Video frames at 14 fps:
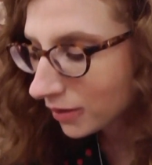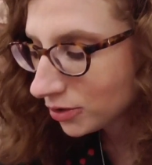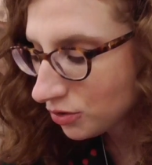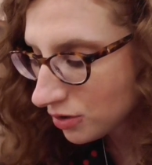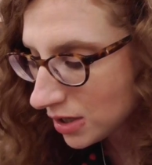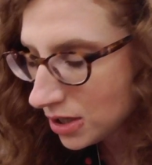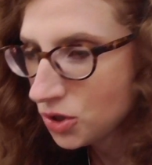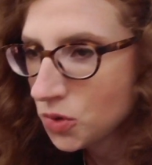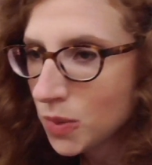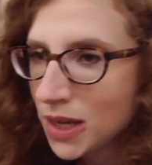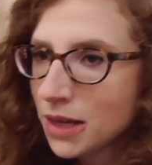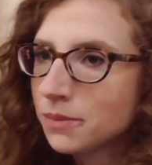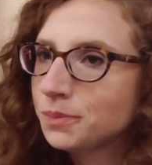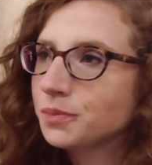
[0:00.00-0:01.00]
It's really
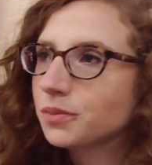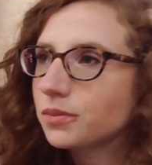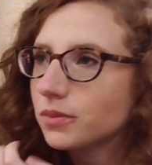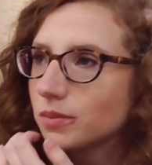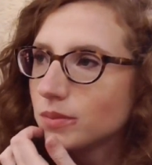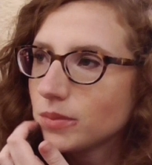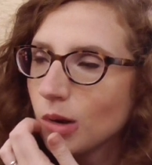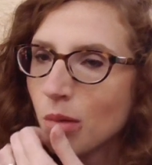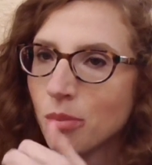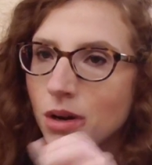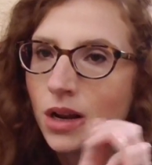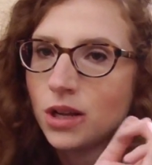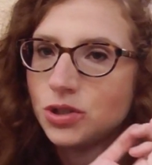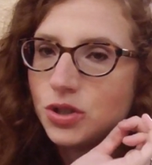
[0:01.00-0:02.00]
sweet,
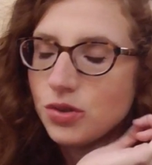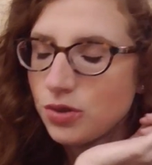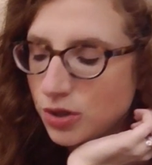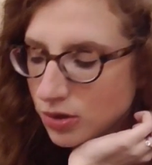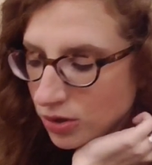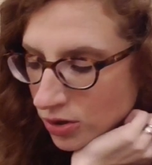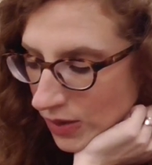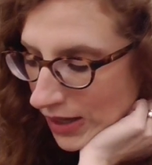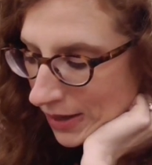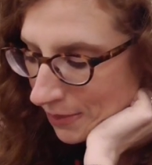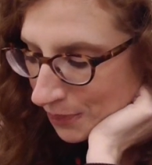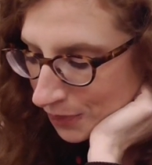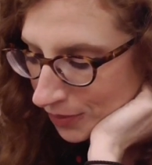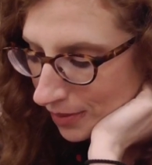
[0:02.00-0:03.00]
but not too sweet.
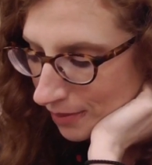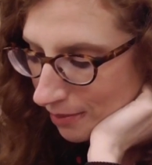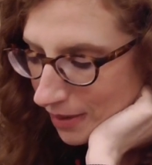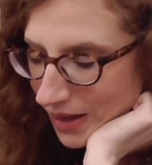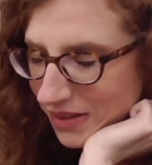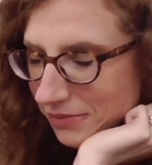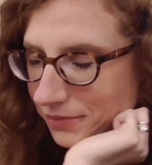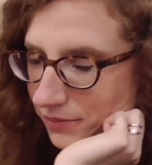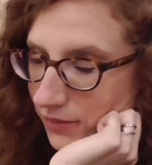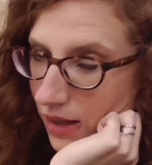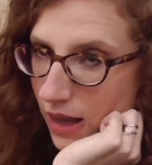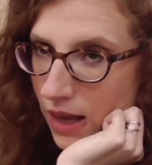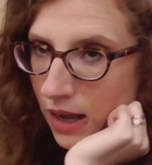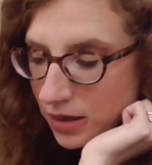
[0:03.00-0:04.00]
But
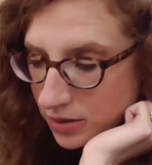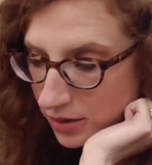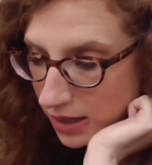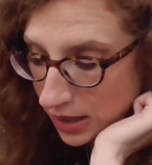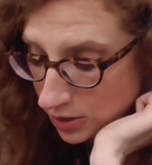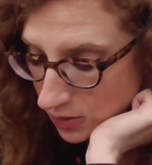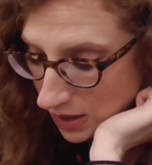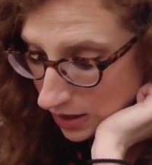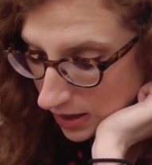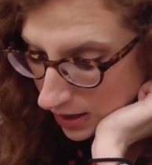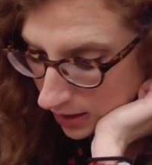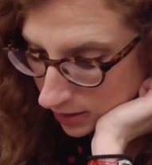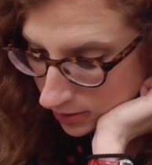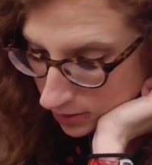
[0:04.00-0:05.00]
I also like sweet
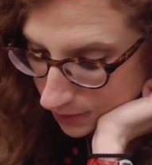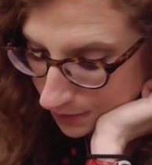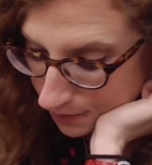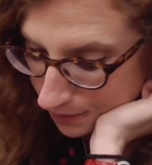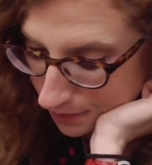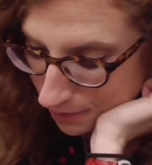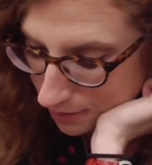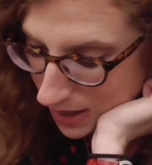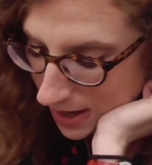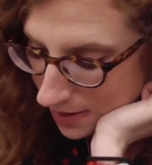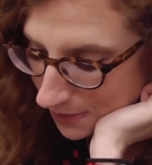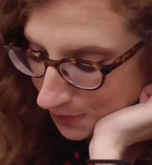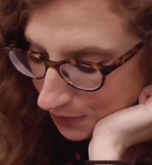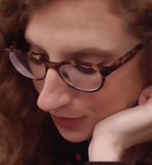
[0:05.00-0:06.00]
things. But yeah,
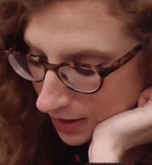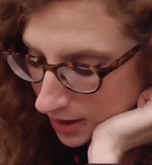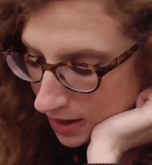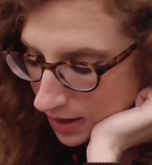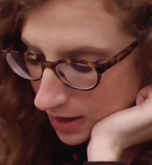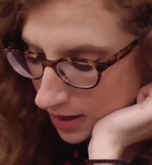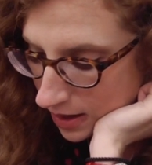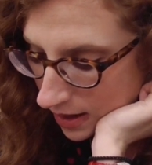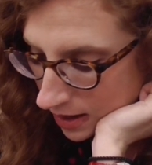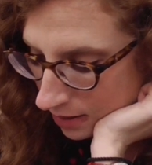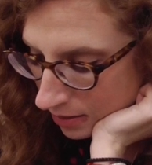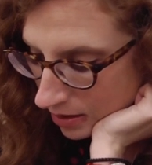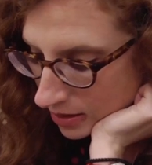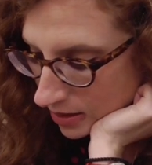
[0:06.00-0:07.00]

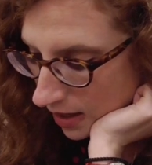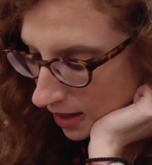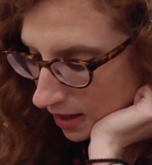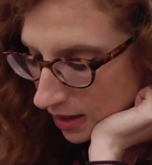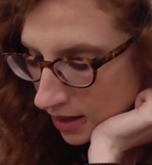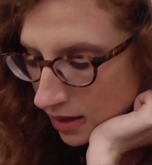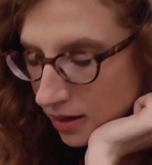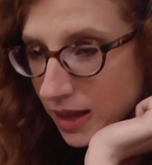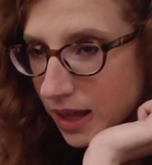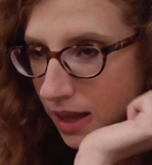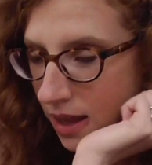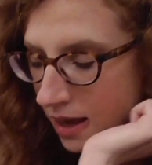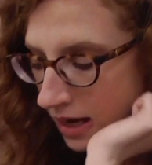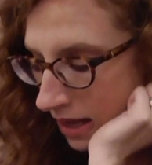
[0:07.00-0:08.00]
there's like a little
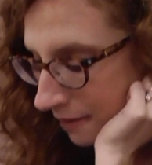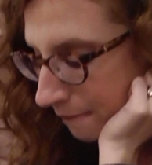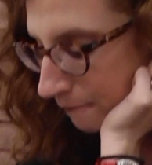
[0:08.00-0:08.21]
kick in it,